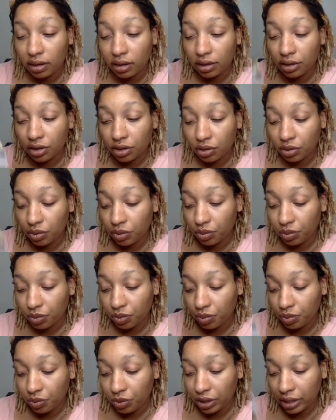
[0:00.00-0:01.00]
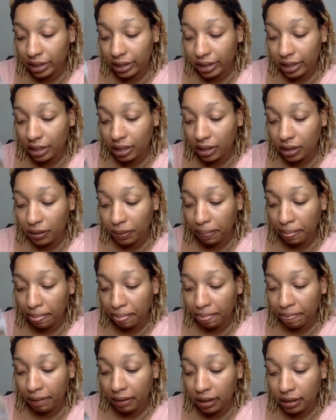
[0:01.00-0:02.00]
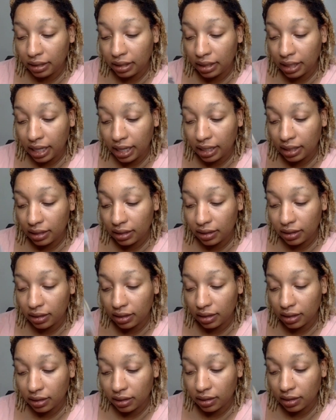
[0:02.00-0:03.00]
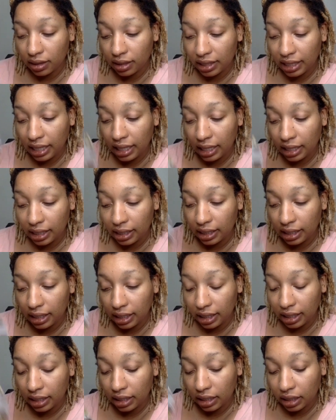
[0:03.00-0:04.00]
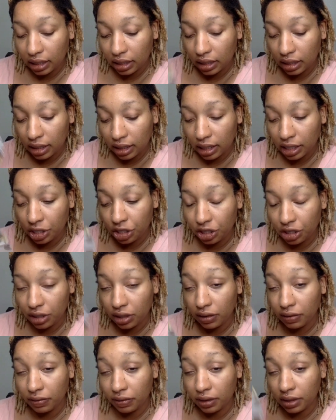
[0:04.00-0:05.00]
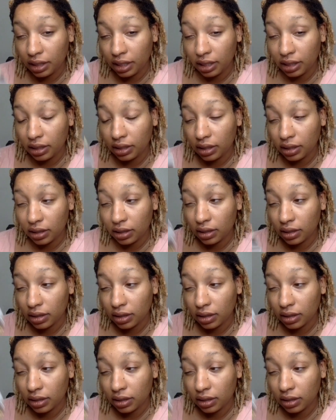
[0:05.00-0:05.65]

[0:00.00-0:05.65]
It's a really intense, tingly, itchy feeling.